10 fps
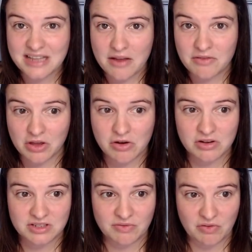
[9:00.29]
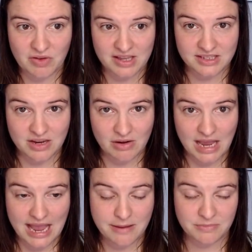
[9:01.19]
over the course of the first 2
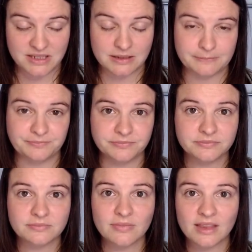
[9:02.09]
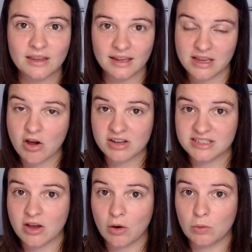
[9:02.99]
games. He got his
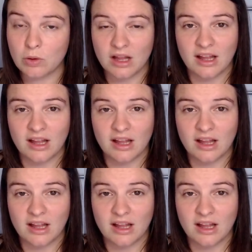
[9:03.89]
goal.